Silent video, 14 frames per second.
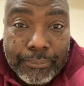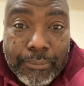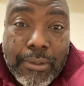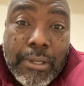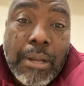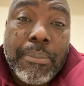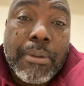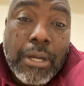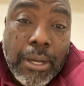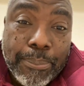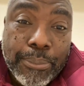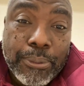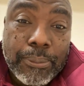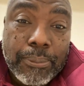some
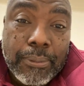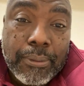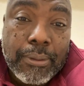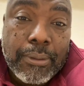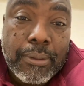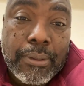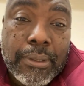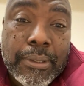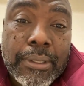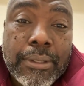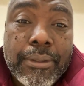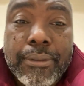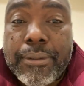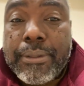couples,
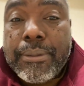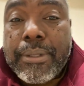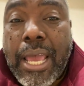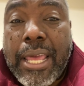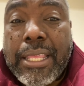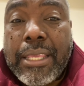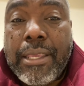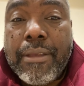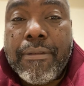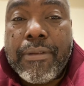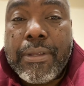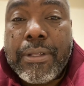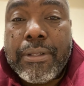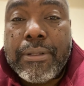do not
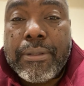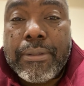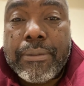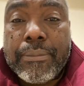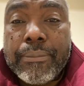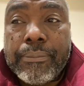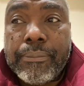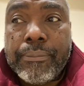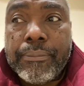even,